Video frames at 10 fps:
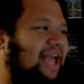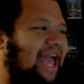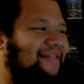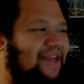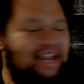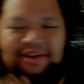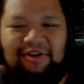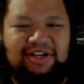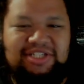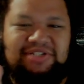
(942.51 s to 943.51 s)
and then you
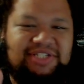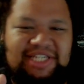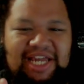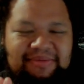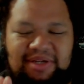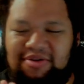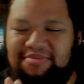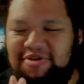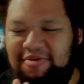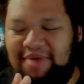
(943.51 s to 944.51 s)
also see him
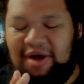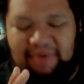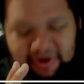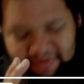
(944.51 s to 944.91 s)
do a